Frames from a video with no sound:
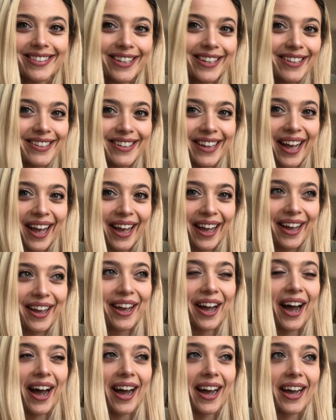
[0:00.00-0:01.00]

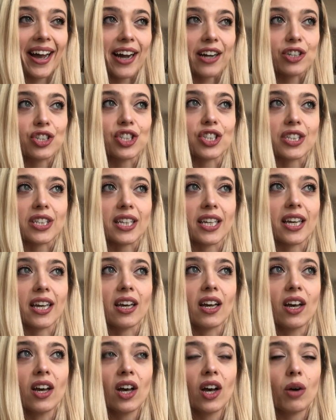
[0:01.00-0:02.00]
Today I
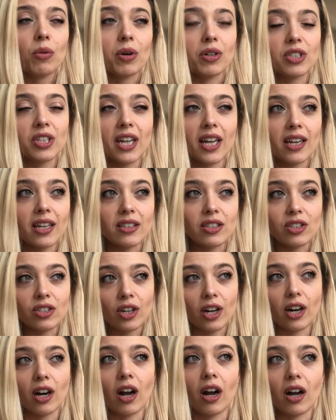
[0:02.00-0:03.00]
actually want to get a
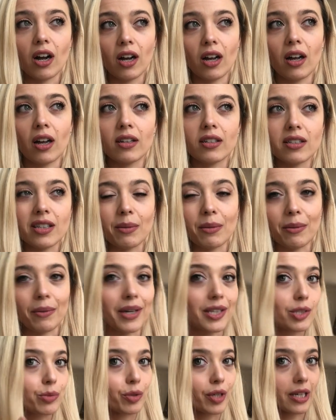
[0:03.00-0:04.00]
start on some of
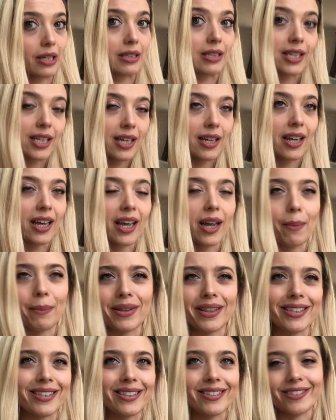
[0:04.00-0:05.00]
my spring cleaning,
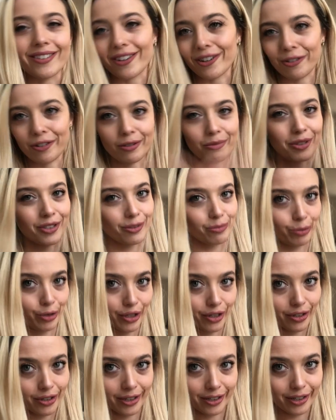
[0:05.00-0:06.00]
but this is not going to be a
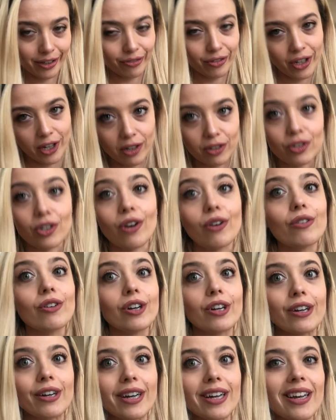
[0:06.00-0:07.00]
spring cleaning vlog, don't
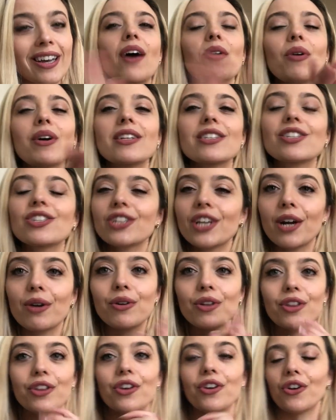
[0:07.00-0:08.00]
worry. I wanted to share
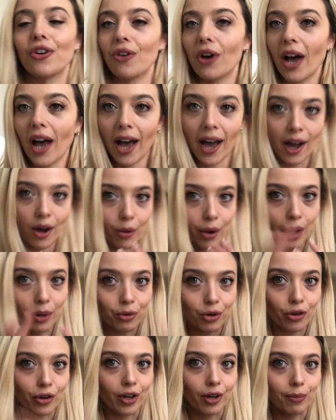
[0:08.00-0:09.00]
with you how
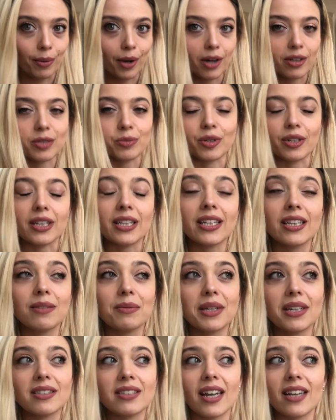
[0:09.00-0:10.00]
I'm going about spring
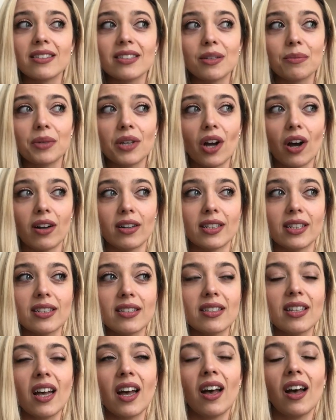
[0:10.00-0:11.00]
cleaning because to be
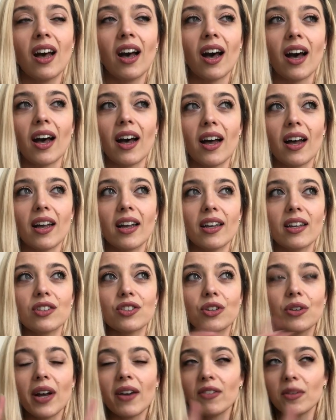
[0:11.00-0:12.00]
honest, I
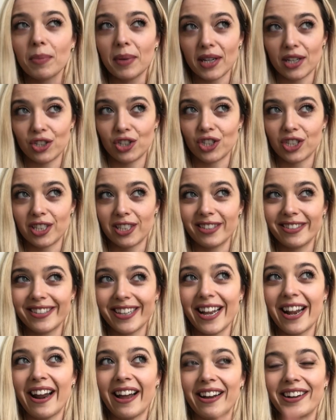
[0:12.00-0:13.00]
don't have the patience
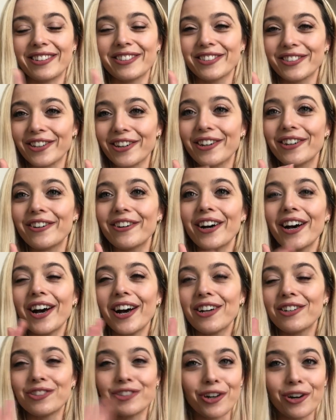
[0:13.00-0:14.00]
and I also
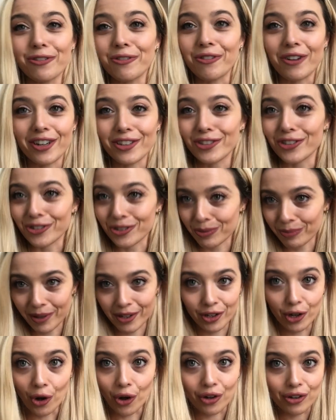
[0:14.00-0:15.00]
don't want to
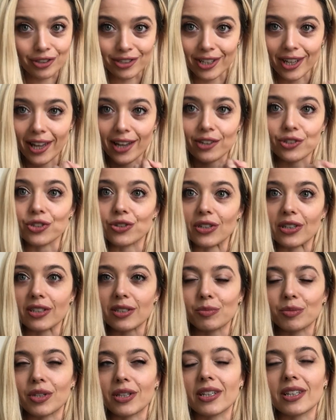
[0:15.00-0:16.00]
spend a whole day doing a
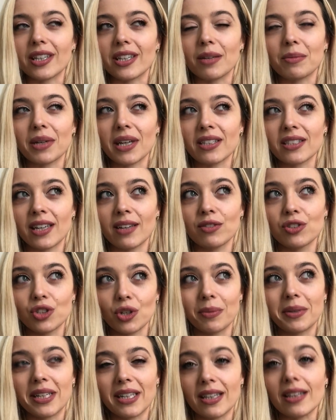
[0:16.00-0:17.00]
spring clean because I have
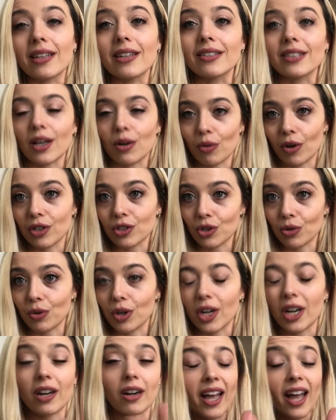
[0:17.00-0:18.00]
so many things I want to
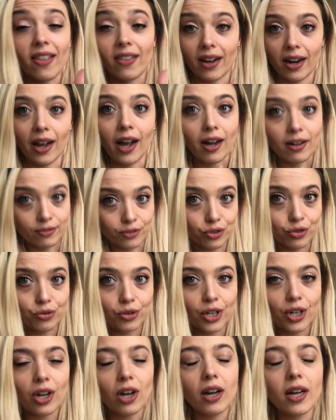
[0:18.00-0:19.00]
work on and that I have to
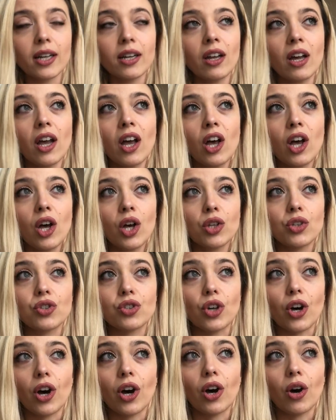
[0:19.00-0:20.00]
work on.
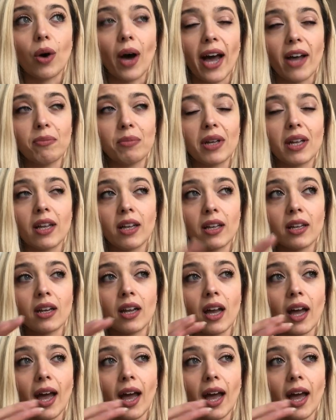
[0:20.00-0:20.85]
So I've been